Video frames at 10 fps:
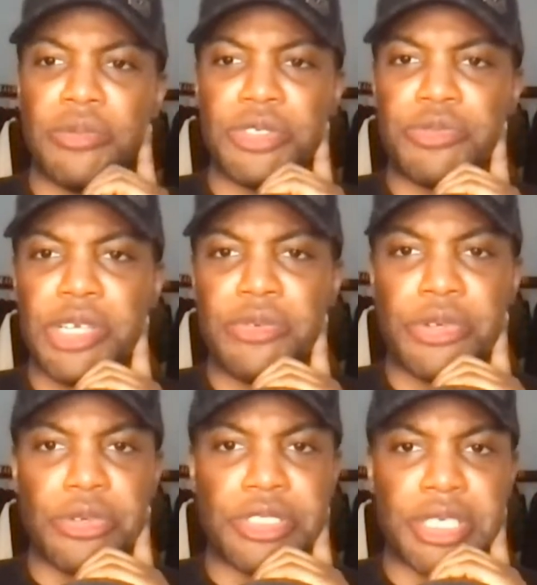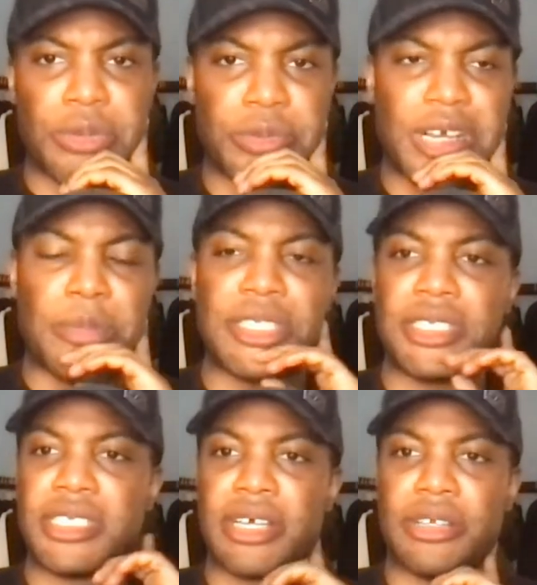was really good. So we come
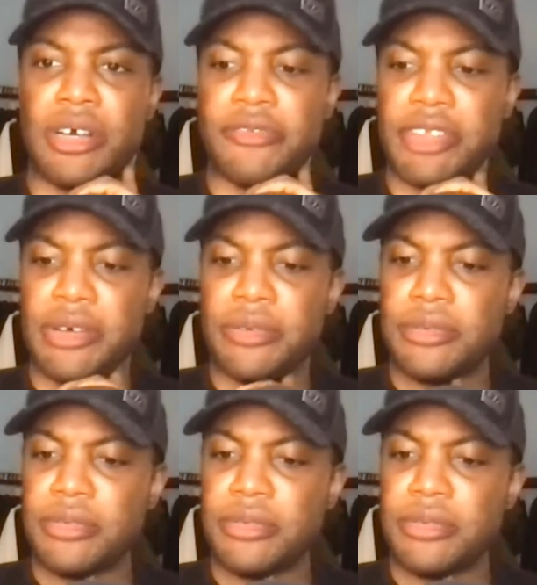into the second half now.